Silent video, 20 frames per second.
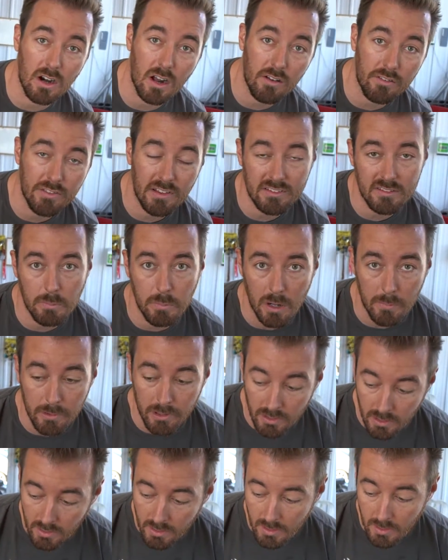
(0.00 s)
off. That's a
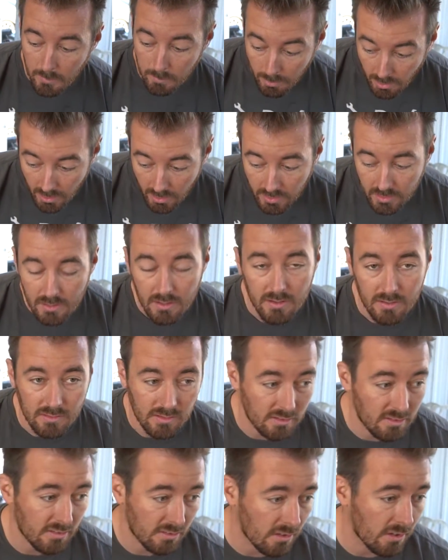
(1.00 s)
bummer. But
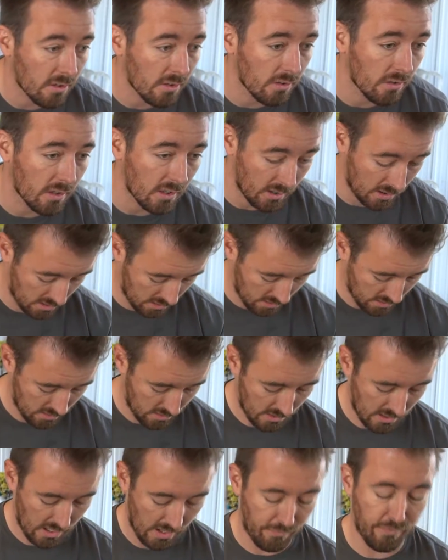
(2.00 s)
this is literally
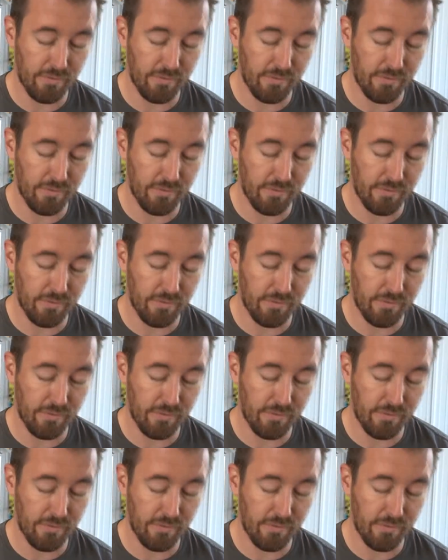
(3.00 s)
a